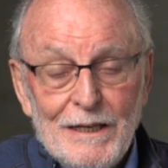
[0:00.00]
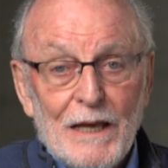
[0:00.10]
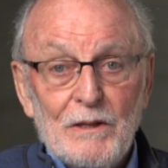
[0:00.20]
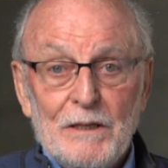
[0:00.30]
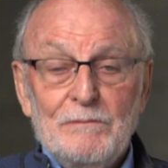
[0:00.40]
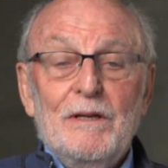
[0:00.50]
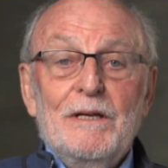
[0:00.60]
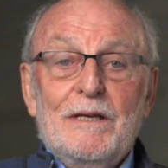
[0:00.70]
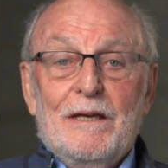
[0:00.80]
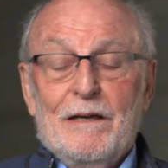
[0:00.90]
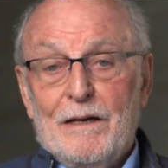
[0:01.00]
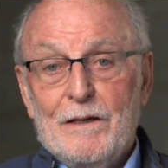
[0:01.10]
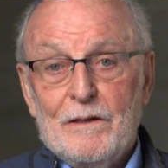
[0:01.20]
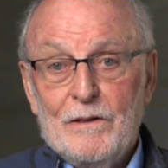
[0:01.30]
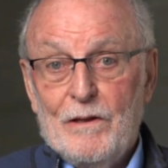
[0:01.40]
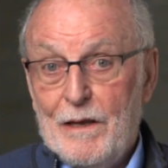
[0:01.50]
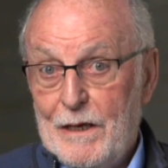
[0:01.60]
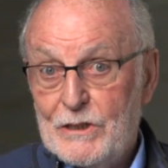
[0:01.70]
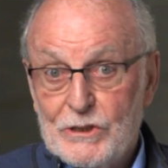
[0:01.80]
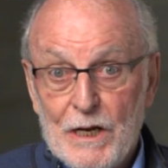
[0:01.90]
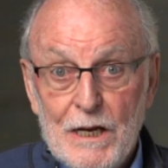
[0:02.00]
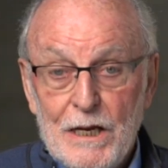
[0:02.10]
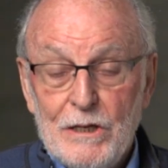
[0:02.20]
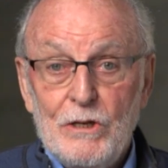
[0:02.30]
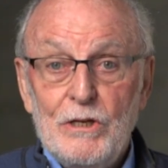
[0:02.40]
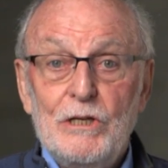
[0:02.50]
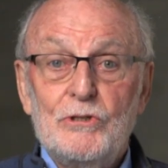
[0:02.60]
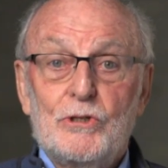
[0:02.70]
Now then, is there any need